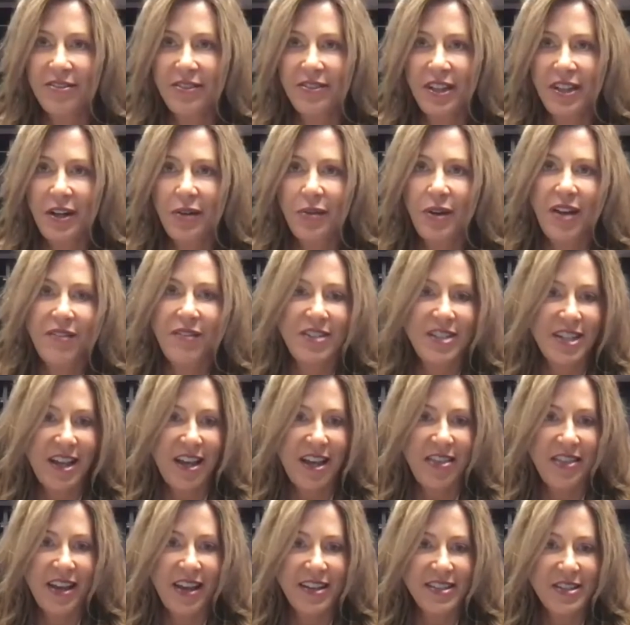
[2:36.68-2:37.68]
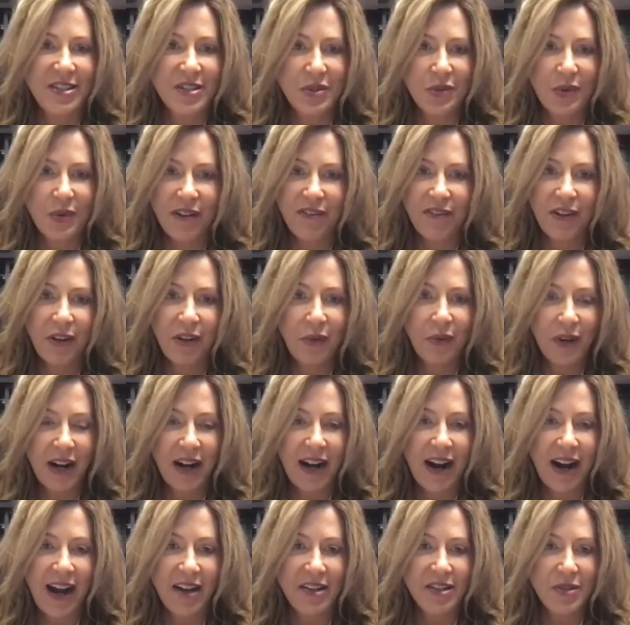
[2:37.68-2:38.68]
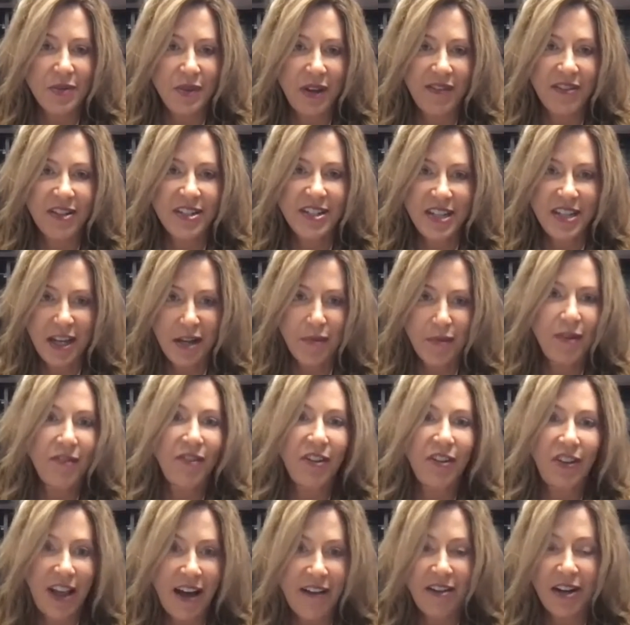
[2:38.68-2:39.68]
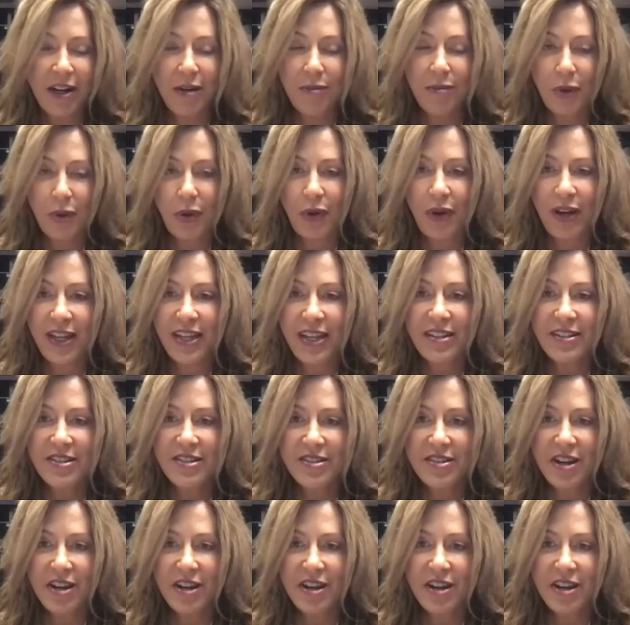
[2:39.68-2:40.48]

we have a 10,000 square foot warehouse. We have a team of 11 employees.